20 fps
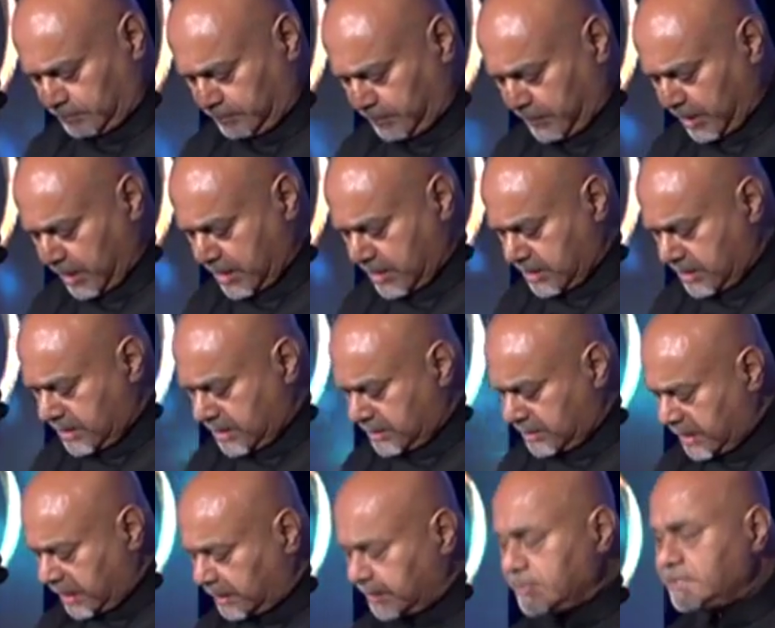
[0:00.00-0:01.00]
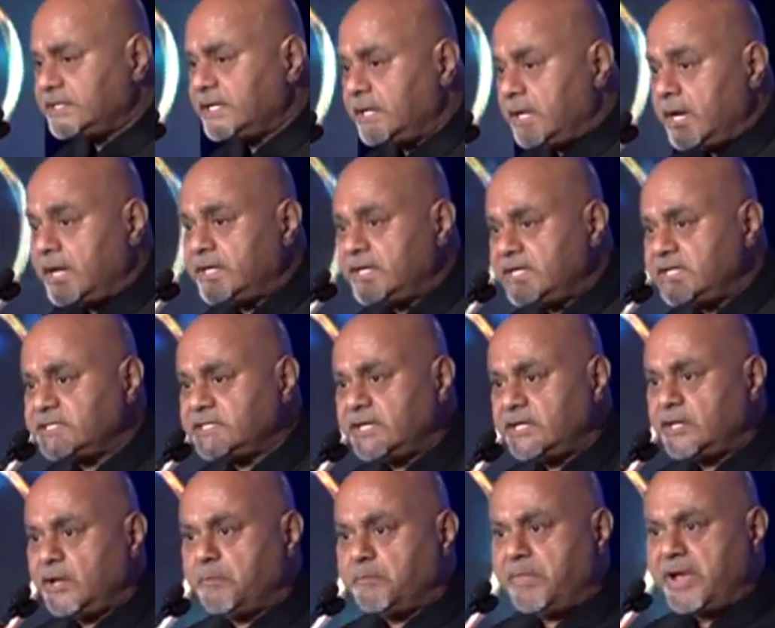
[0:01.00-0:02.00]
that it is in the best
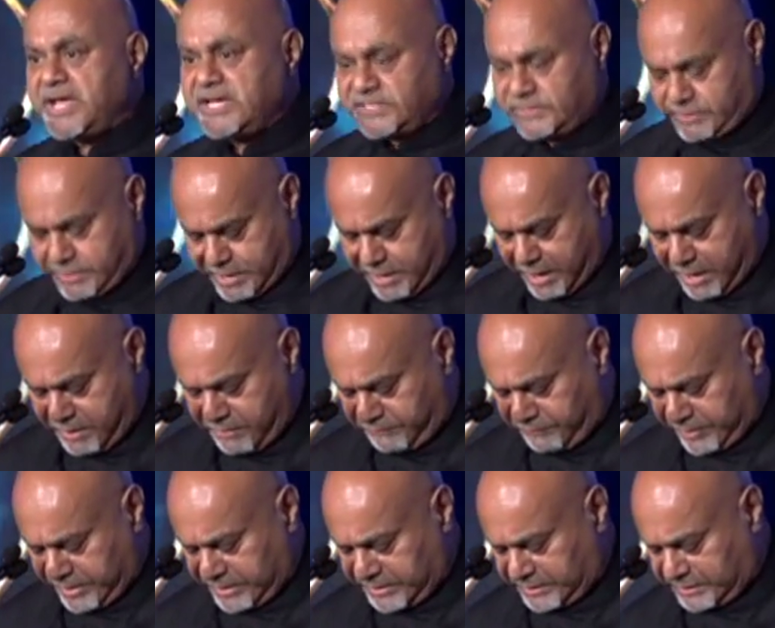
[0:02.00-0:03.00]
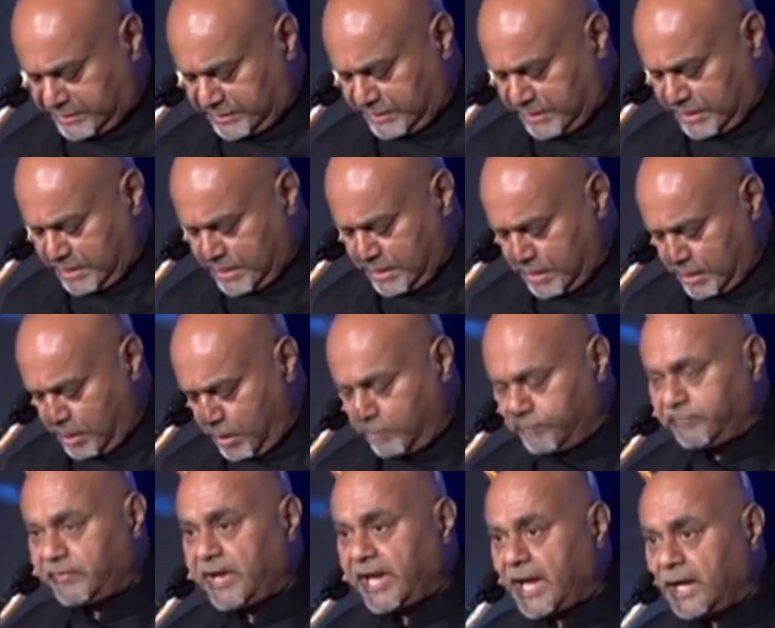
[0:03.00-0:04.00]
interest of
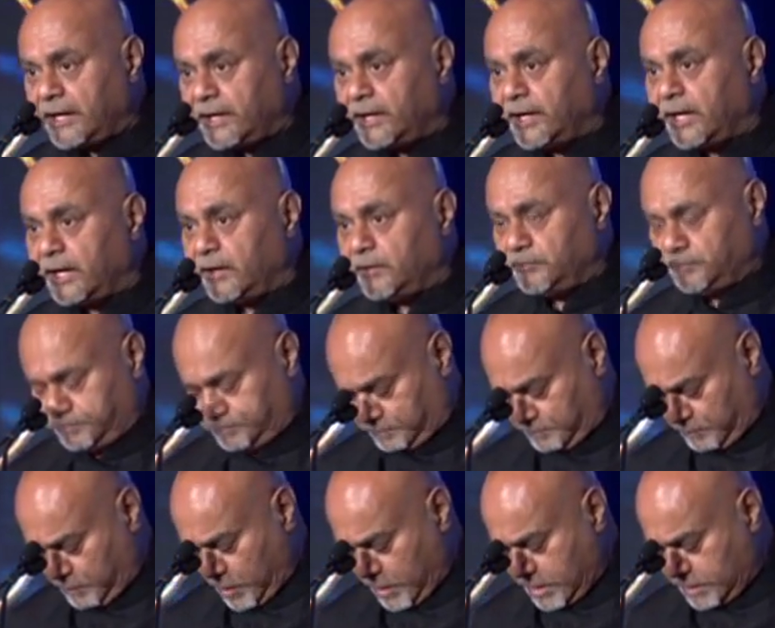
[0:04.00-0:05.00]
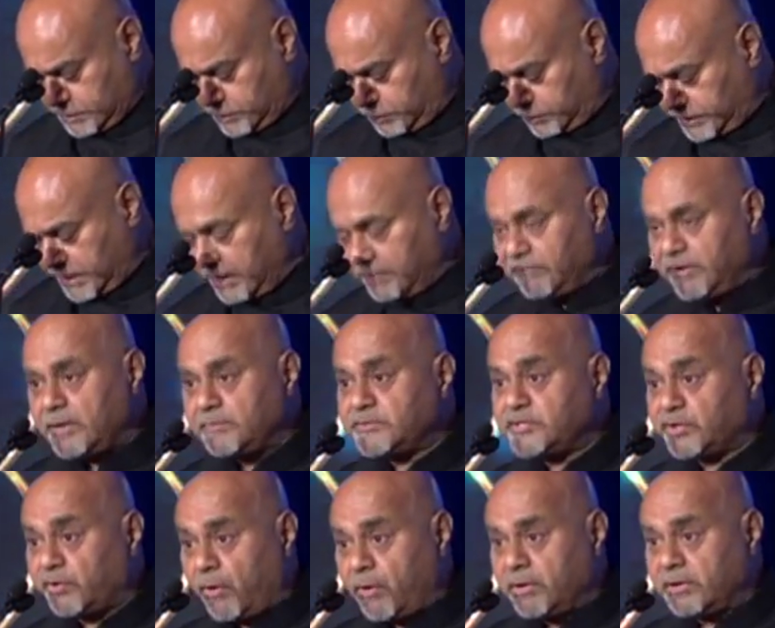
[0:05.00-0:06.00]
Canada to develop strong
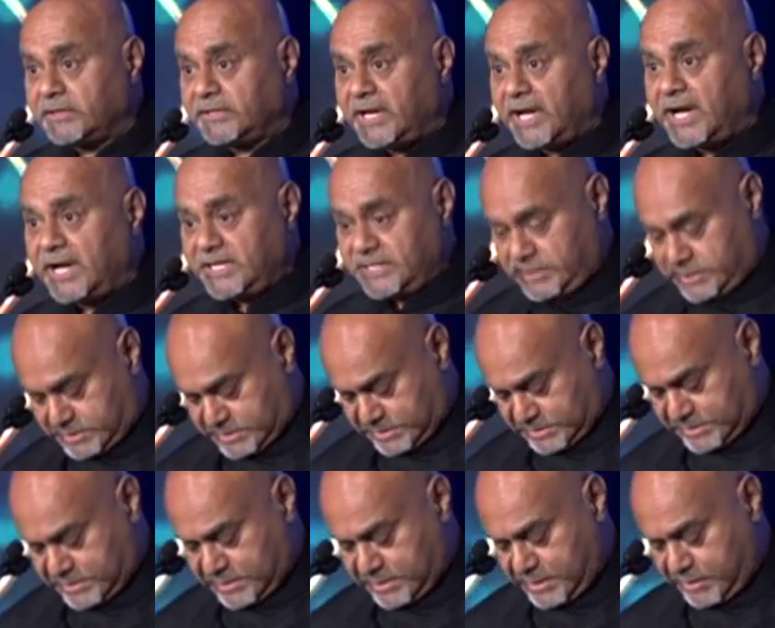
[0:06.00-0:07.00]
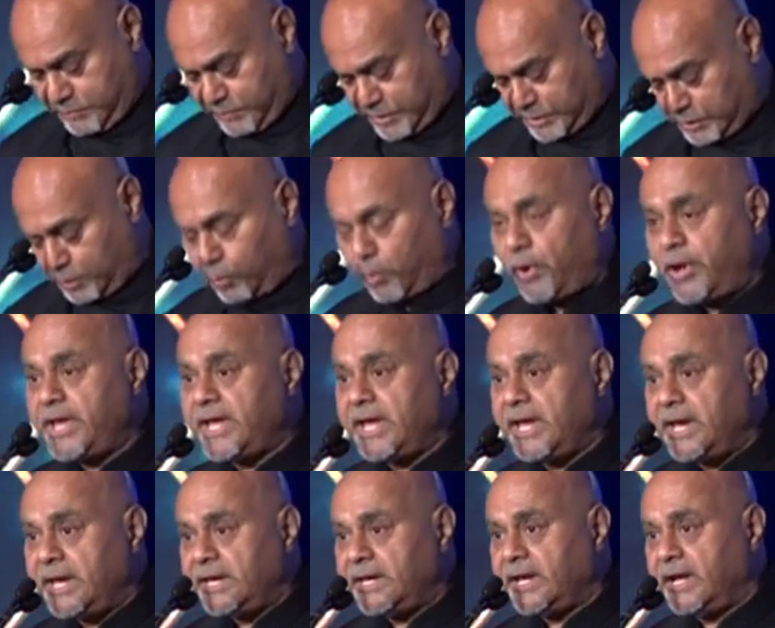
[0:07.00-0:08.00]
ties with growing India
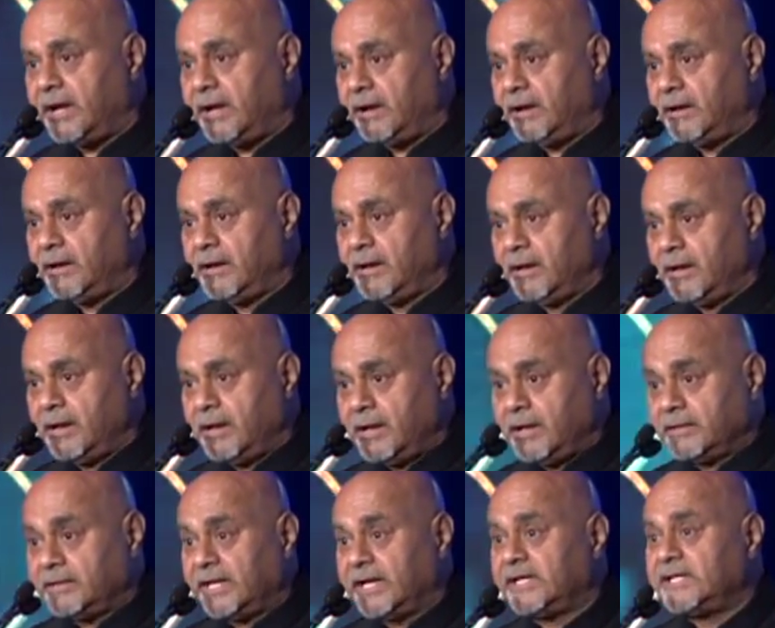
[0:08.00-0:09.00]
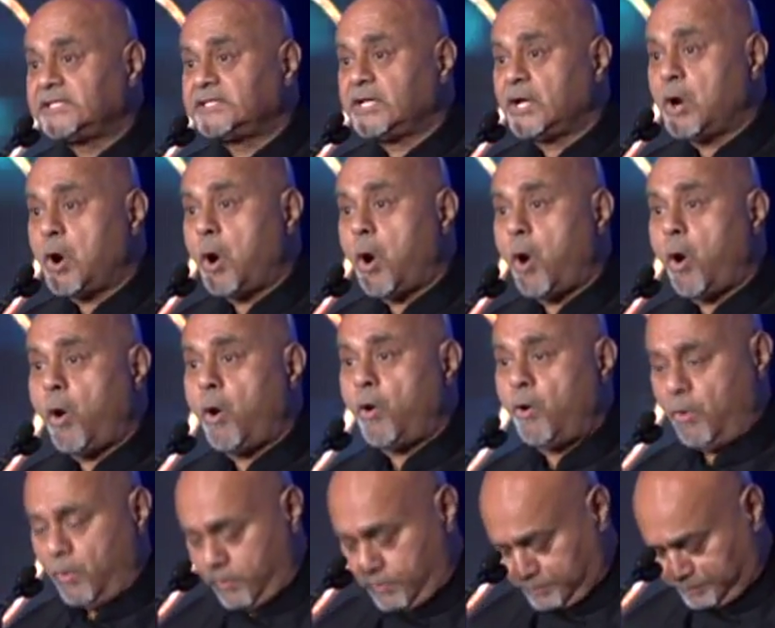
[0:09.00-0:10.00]
that is a home
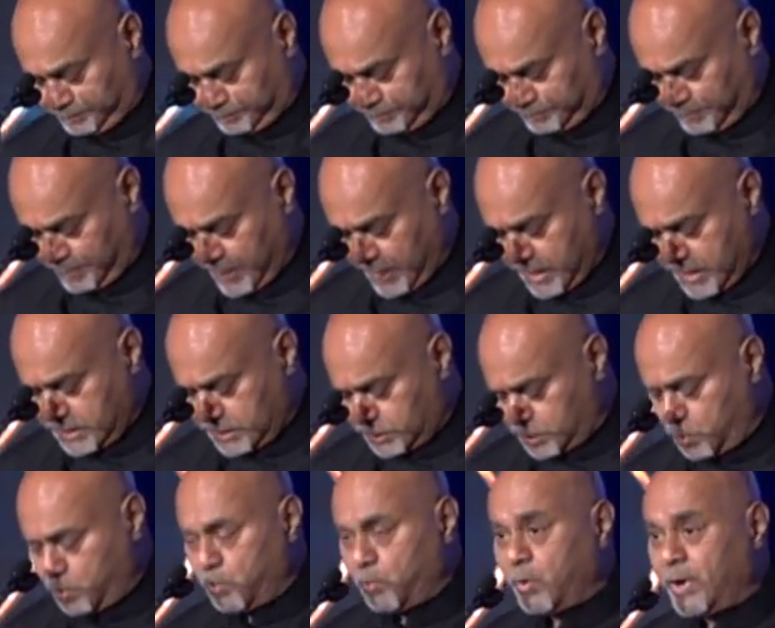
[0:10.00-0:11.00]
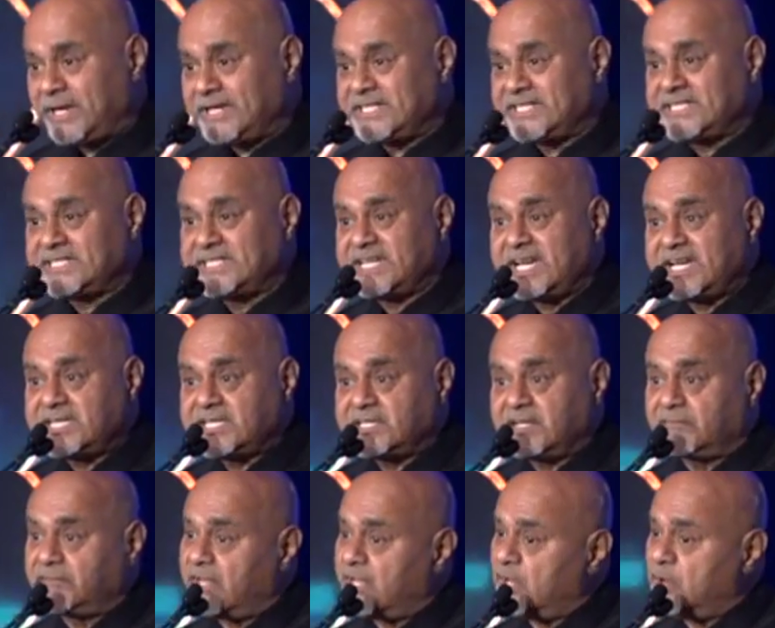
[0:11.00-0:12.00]
to 1/6 of the
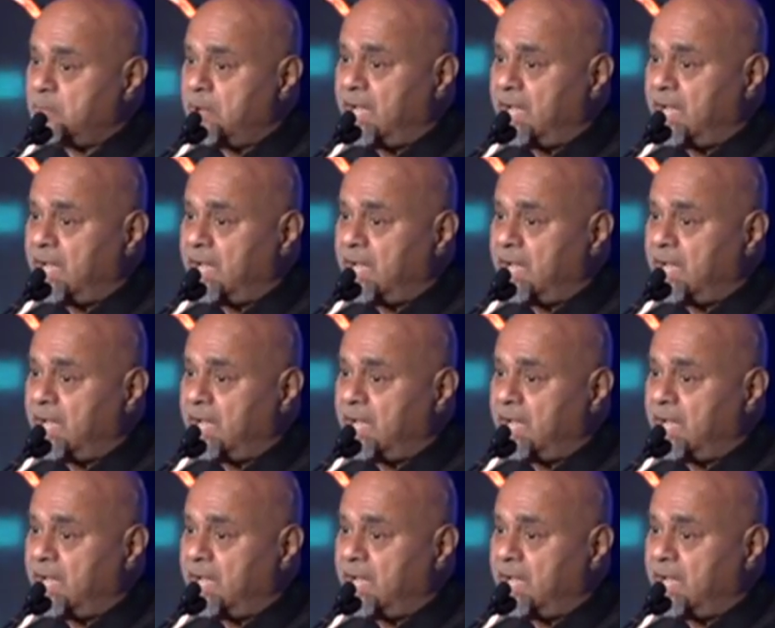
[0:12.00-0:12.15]
humanity.